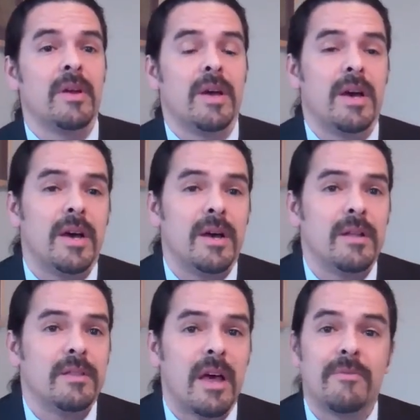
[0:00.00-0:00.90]

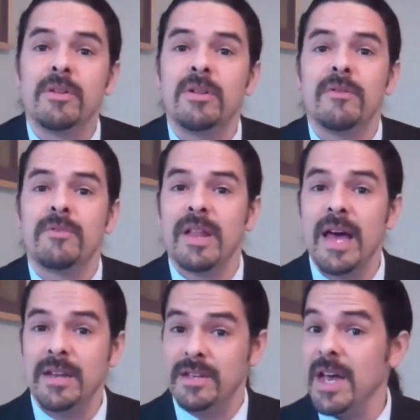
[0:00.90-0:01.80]
level of
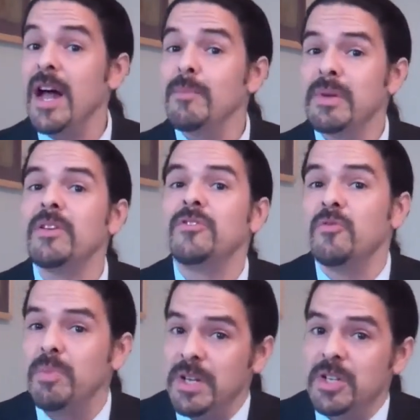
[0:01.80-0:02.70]
clientele because
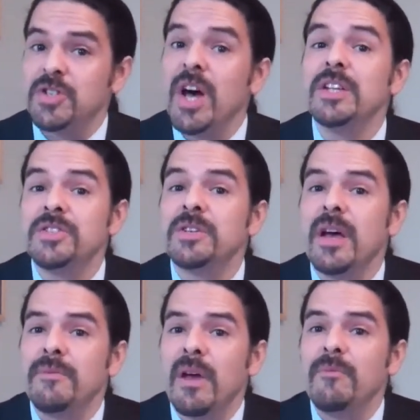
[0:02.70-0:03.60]
you've been a judge.
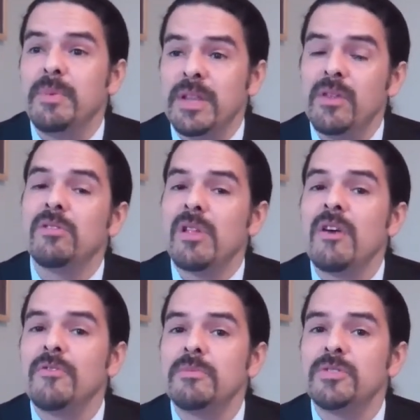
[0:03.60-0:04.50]
I've been in those law
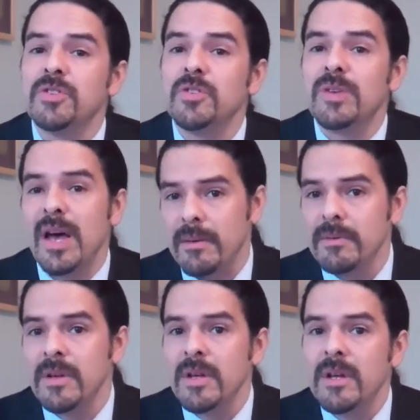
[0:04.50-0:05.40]
firms too, not
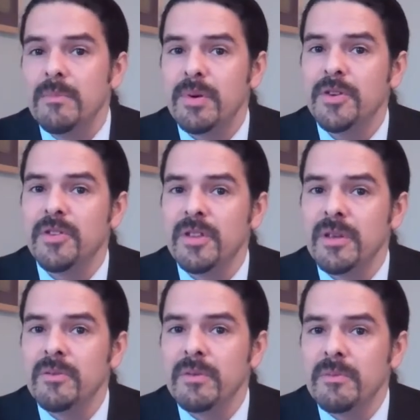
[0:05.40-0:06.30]

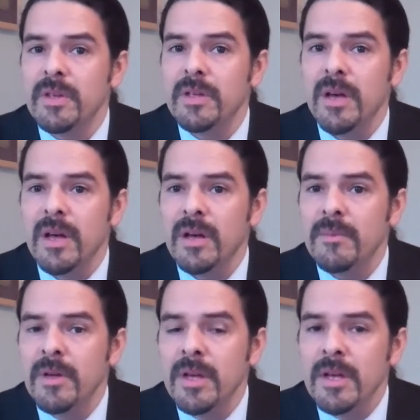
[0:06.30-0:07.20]
personally
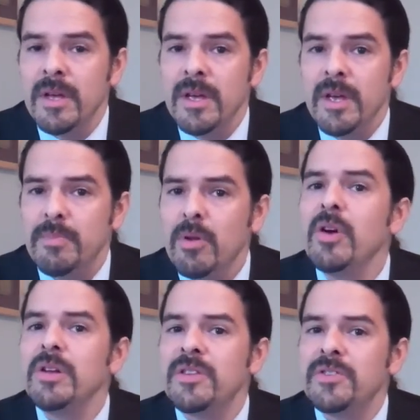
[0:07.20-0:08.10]

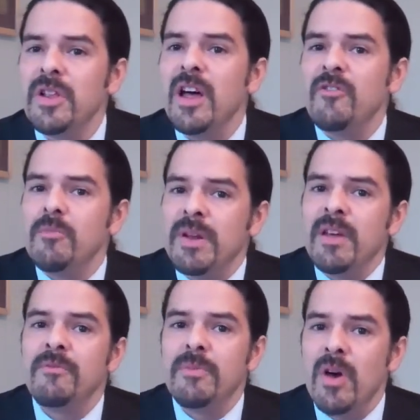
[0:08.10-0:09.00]
employed in such a law firm, but
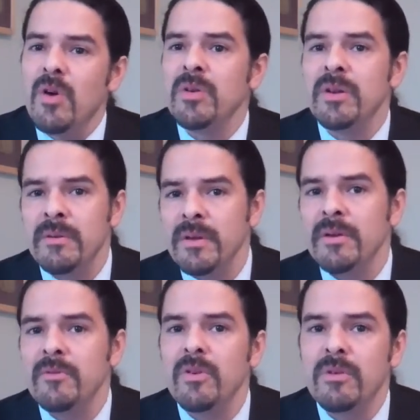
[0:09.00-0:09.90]
I've known
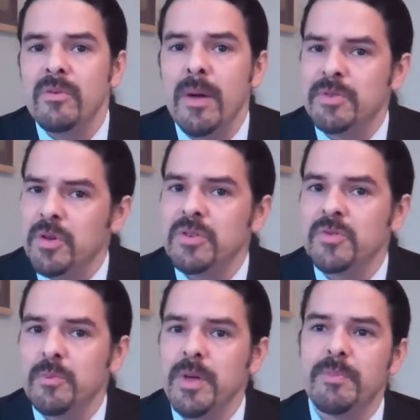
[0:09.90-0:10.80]
and rubbed shoulders
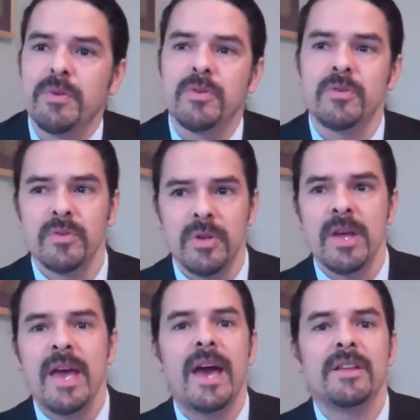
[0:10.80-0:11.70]
with people who
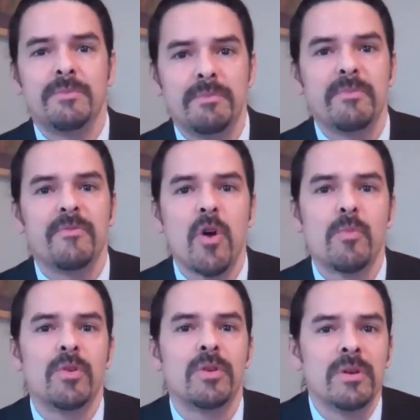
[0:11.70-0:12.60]
had
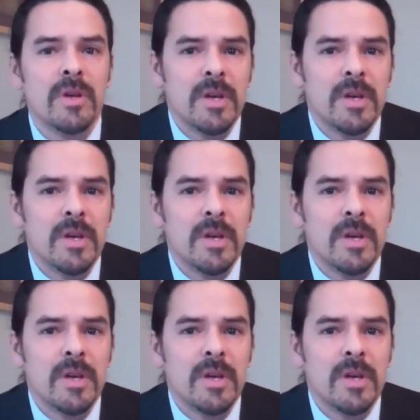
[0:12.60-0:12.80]
former